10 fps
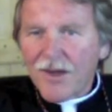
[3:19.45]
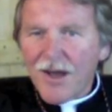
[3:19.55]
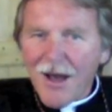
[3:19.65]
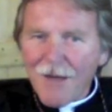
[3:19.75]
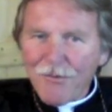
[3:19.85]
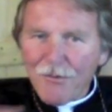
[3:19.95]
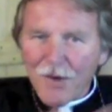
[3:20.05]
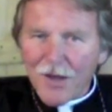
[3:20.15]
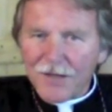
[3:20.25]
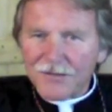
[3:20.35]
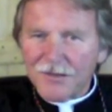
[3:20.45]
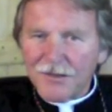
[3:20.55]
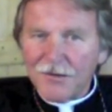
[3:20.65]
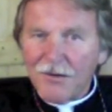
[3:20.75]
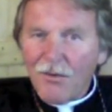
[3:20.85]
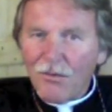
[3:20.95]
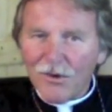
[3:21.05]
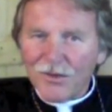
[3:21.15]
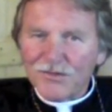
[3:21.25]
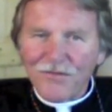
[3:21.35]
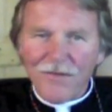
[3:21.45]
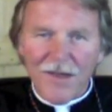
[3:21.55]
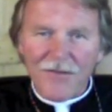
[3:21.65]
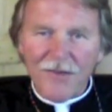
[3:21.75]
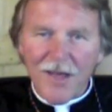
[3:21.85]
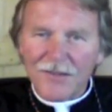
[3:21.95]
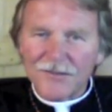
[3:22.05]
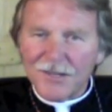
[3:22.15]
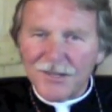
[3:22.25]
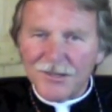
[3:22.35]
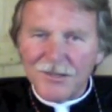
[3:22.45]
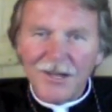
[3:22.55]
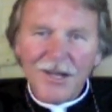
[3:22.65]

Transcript: compromising one's faith as needed,